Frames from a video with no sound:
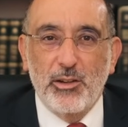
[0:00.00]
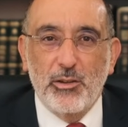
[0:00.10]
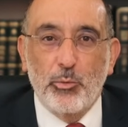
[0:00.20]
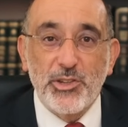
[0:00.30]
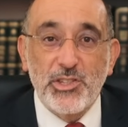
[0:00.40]

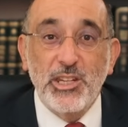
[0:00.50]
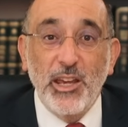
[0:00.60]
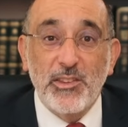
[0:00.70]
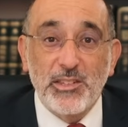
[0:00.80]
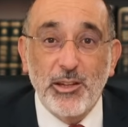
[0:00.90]
We're
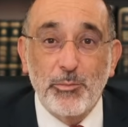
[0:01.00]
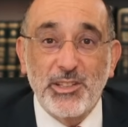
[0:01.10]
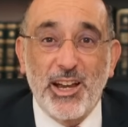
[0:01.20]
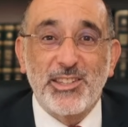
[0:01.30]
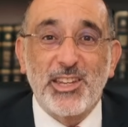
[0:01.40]
seeing the
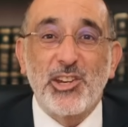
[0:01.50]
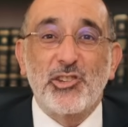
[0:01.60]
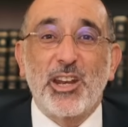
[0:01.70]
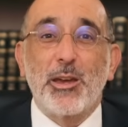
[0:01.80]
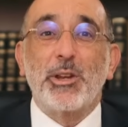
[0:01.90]

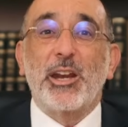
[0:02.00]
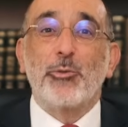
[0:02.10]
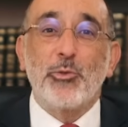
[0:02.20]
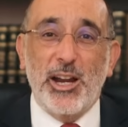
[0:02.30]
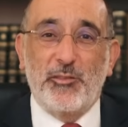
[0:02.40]
stigmatization emanate
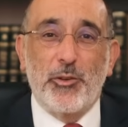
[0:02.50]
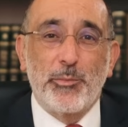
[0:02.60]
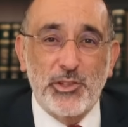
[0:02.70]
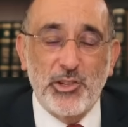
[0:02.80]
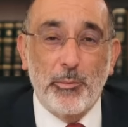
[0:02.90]
right from
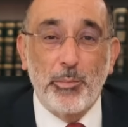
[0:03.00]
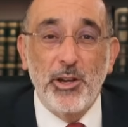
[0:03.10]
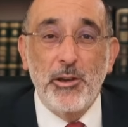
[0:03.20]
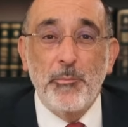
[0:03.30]
the top.